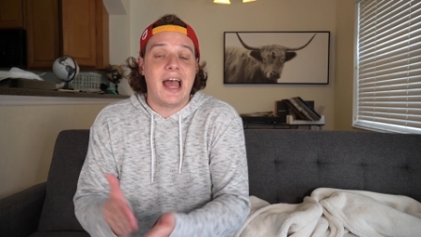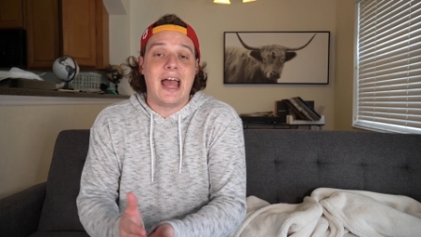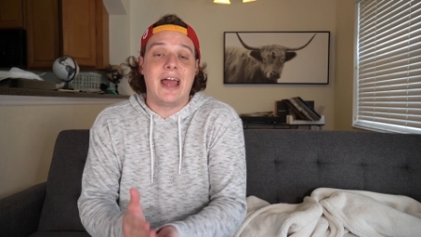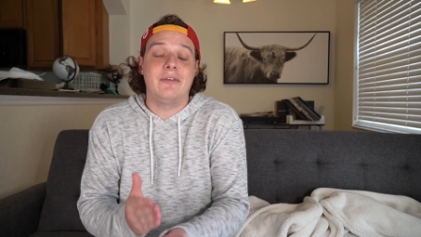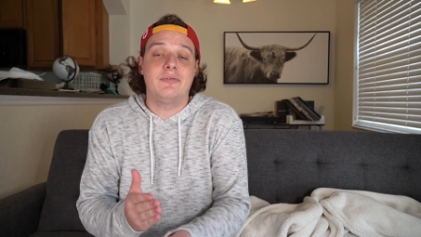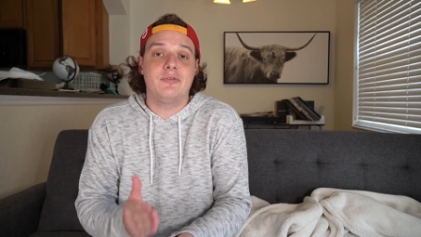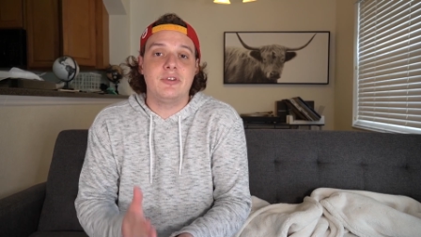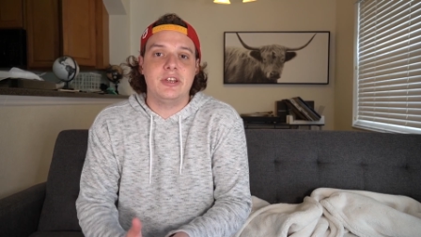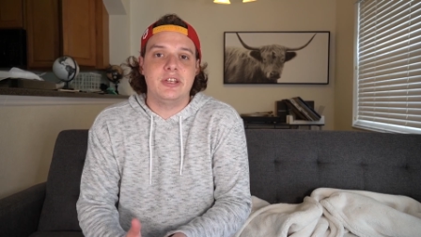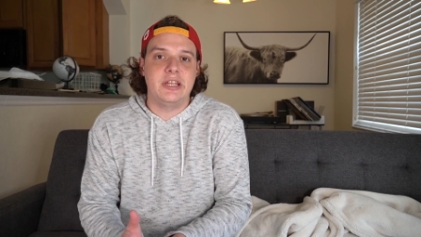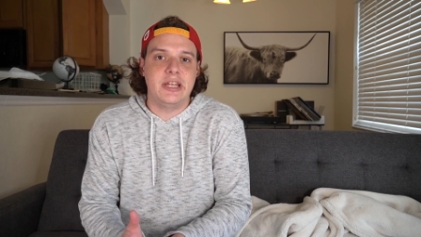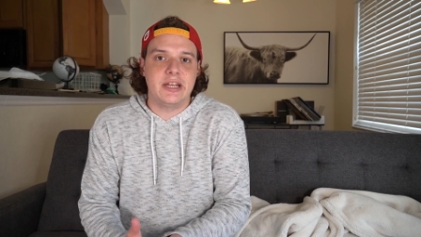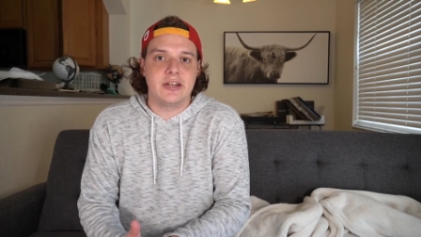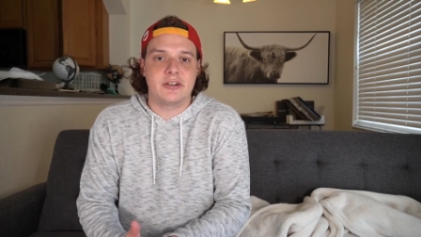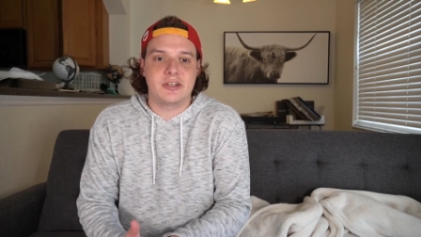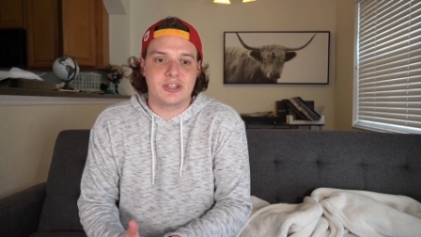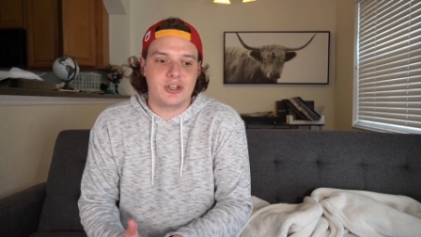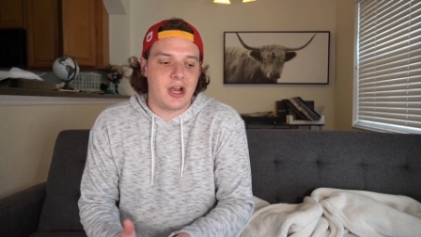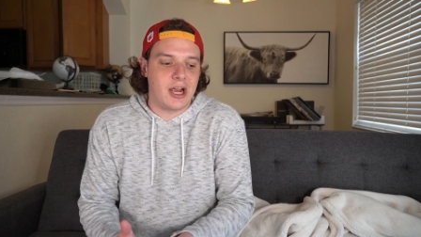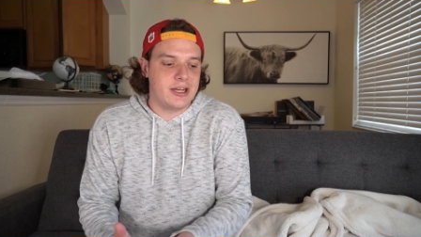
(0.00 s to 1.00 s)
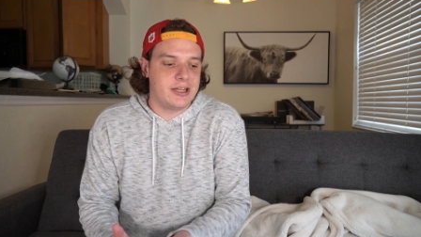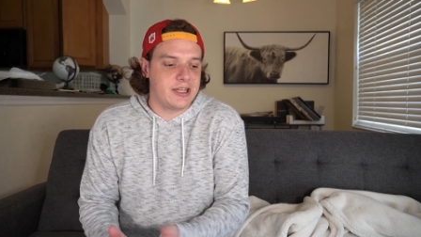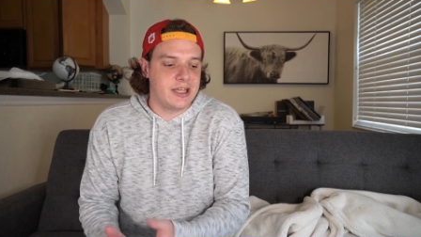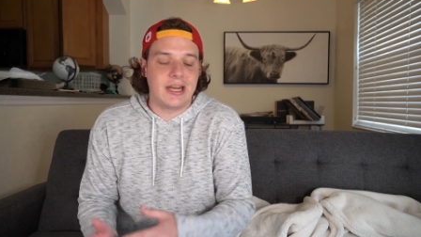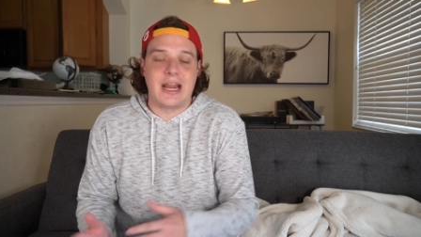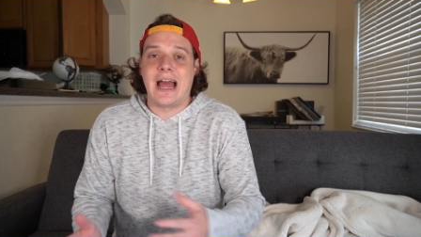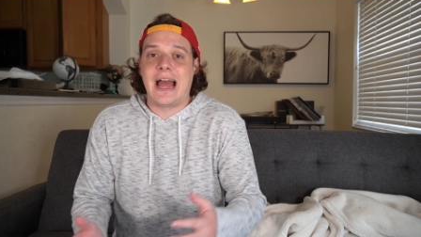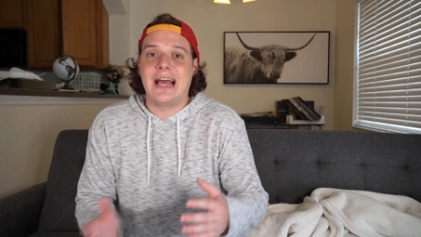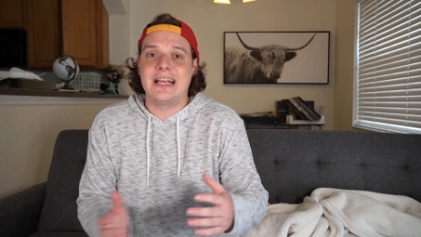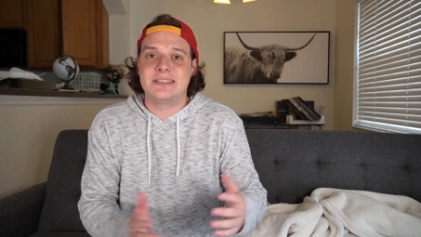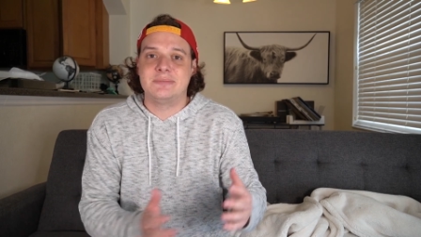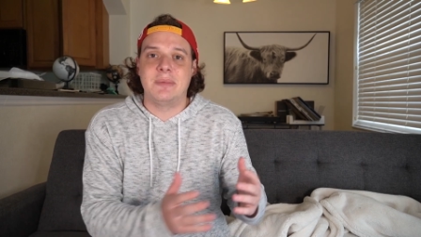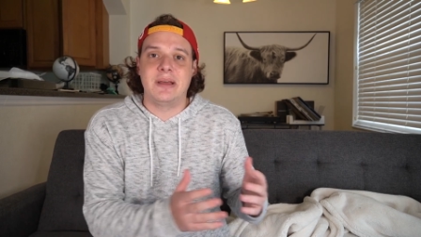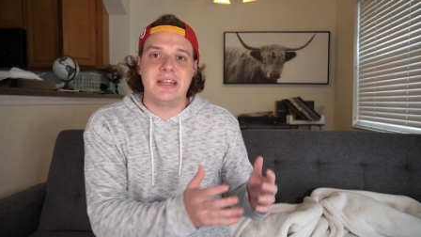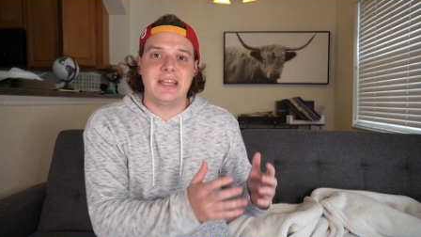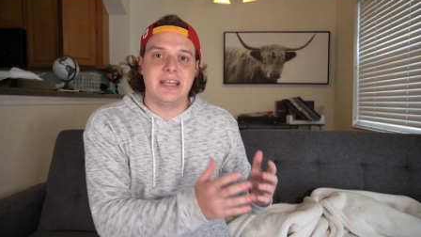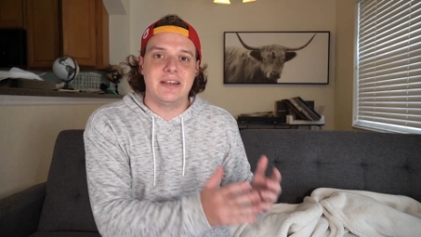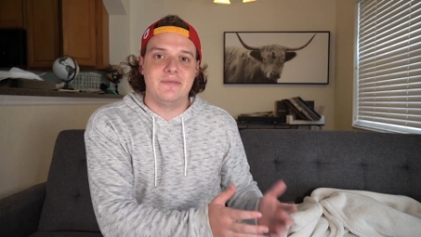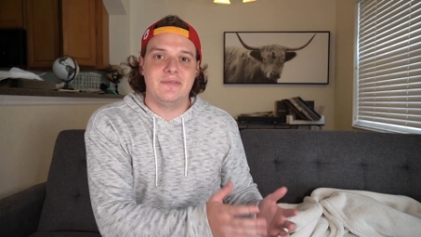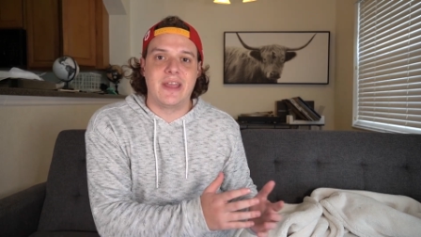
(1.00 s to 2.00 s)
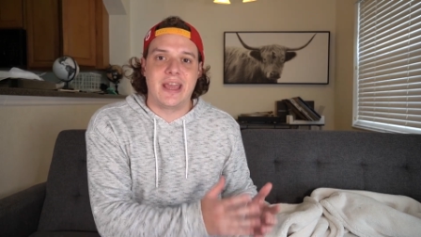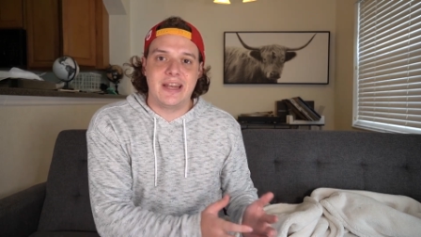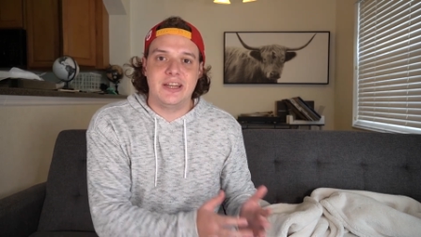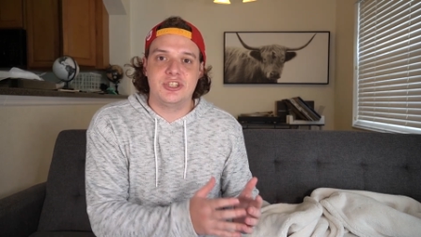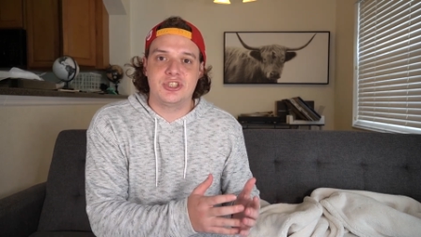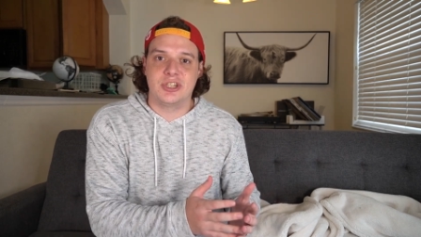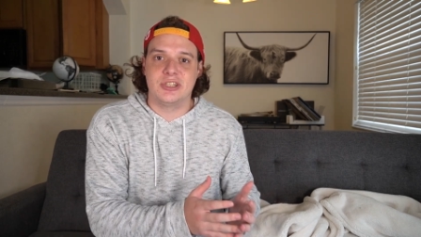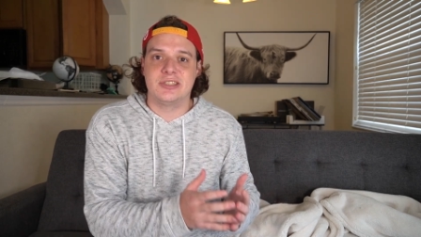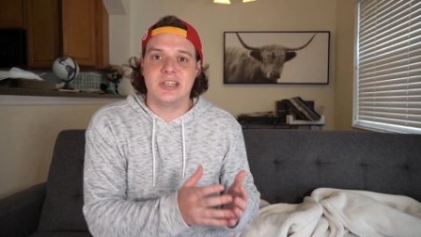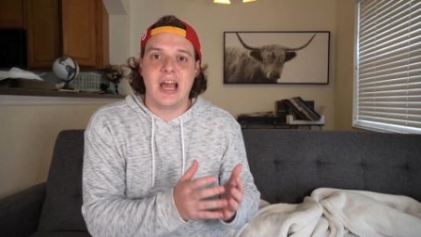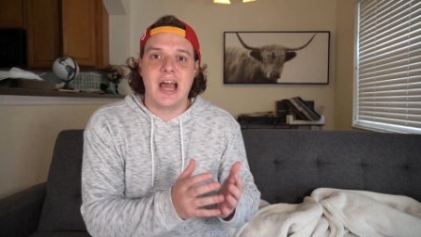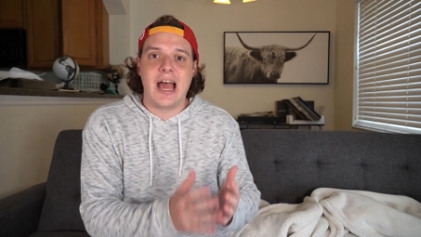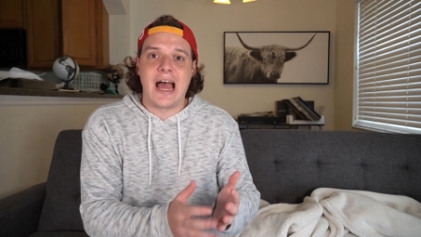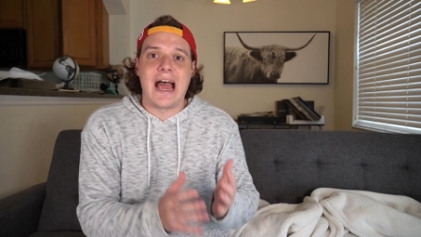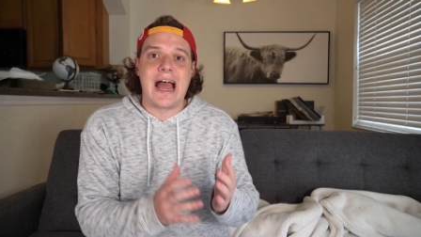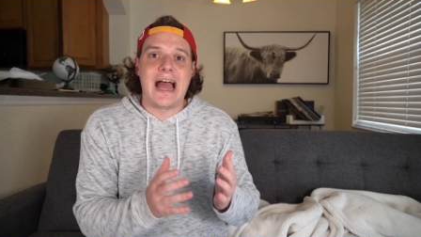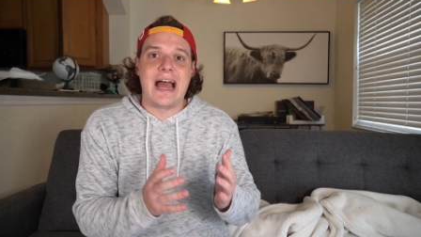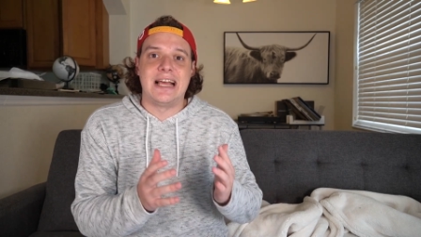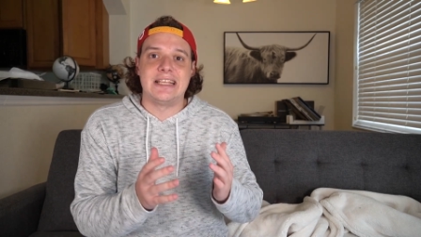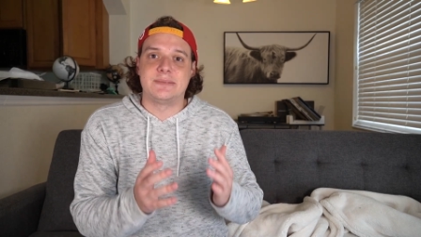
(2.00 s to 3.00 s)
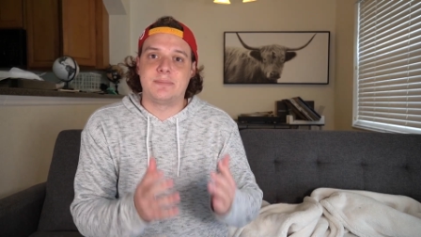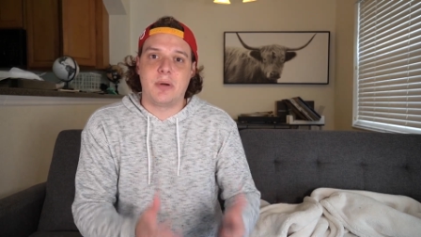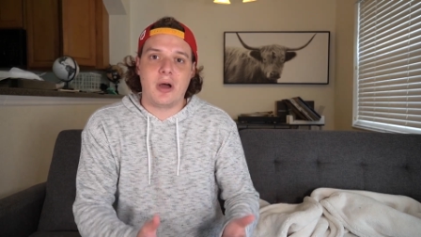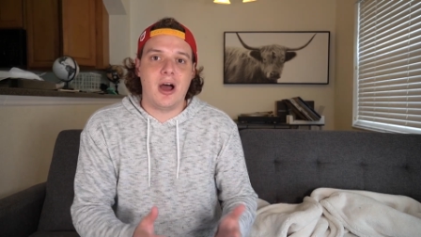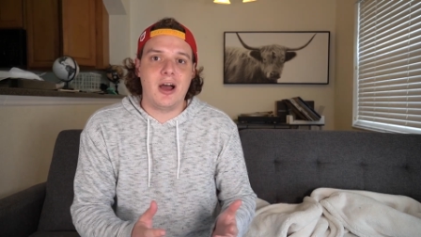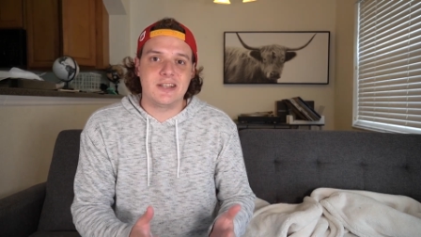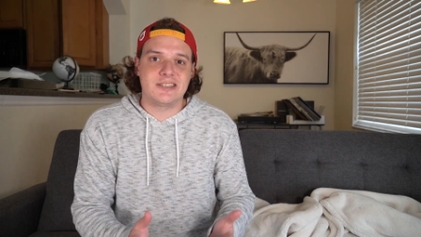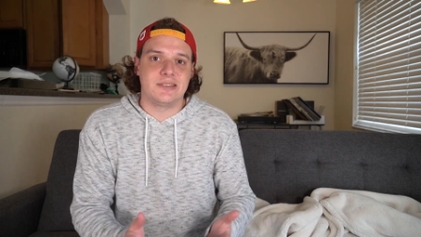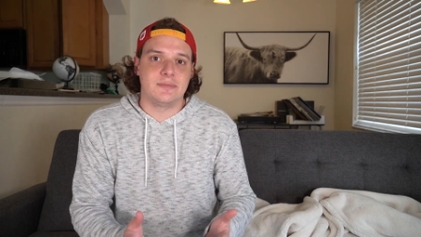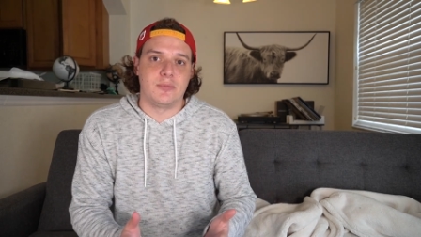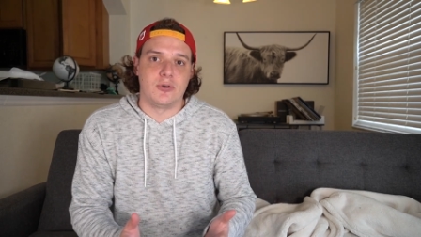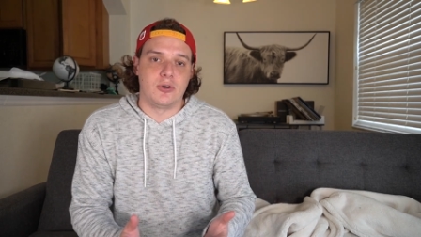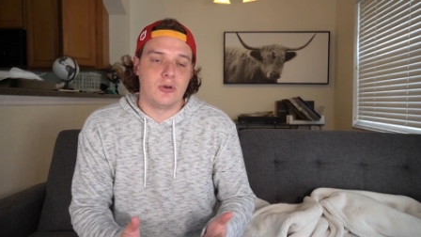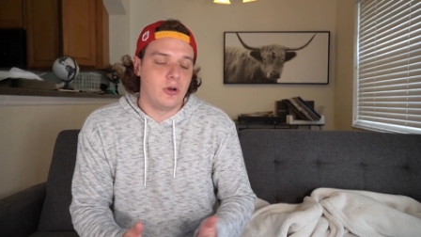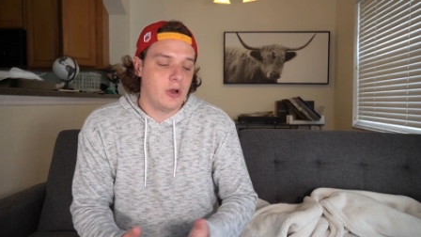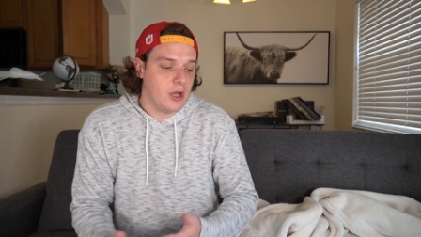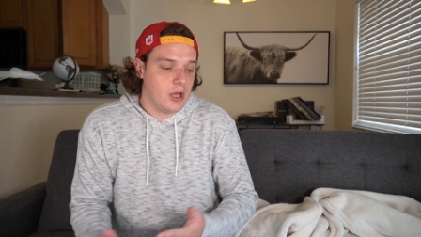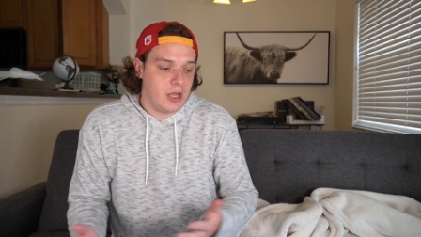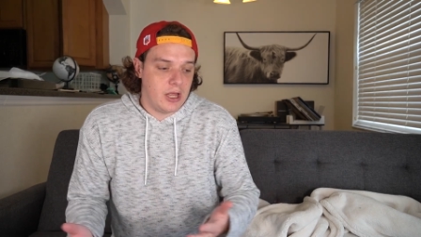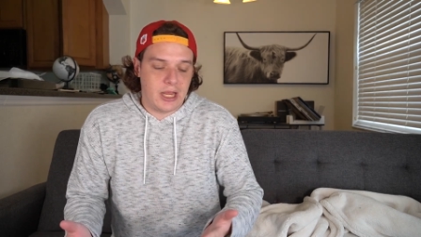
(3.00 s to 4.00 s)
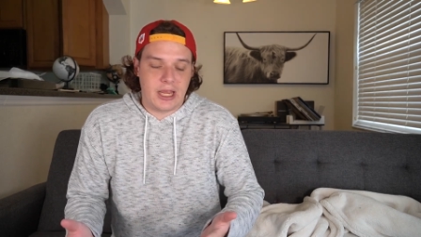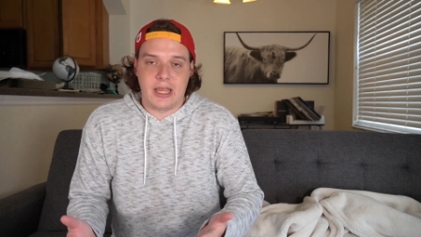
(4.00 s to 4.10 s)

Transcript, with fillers: every year trying to get as many advantages as possible,